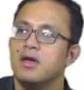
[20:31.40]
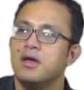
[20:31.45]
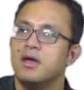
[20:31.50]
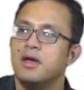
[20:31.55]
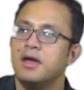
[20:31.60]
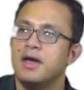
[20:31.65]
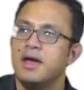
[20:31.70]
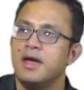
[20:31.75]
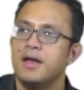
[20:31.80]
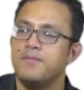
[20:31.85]

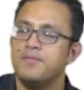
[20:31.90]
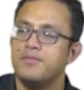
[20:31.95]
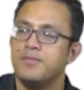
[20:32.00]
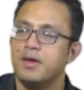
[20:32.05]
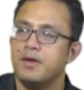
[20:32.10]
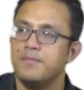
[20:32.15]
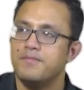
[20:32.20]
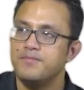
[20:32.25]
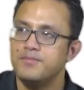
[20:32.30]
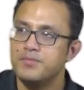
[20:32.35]
And
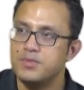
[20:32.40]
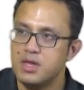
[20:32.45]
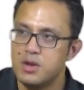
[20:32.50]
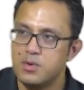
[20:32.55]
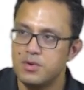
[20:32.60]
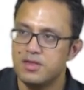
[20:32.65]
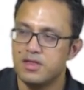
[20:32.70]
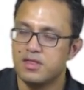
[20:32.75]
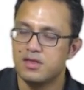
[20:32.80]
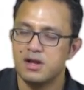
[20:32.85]
there
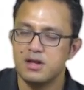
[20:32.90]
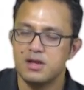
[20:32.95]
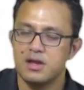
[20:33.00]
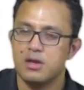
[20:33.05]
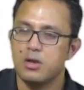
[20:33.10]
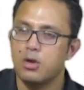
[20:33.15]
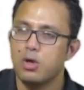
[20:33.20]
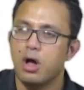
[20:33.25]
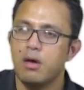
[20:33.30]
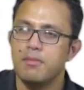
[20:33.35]
is a slightly
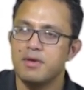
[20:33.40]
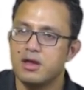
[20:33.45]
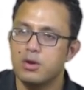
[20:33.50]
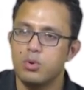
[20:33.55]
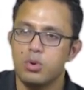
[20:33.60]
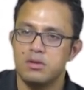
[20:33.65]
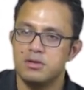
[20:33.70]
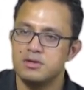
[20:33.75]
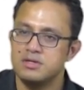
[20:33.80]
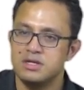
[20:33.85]
comic
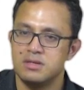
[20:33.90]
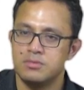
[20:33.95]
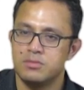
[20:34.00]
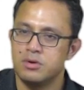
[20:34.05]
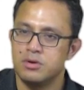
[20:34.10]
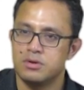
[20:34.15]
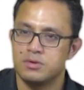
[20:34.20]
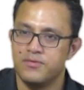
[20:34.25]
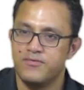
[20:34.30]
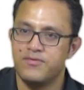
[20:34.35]
quality
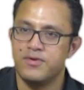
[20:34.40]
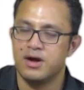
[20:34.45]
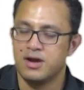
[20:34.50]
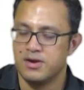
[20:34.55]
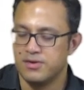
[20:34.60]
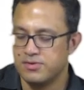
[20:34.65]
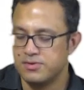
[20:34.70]
about farce.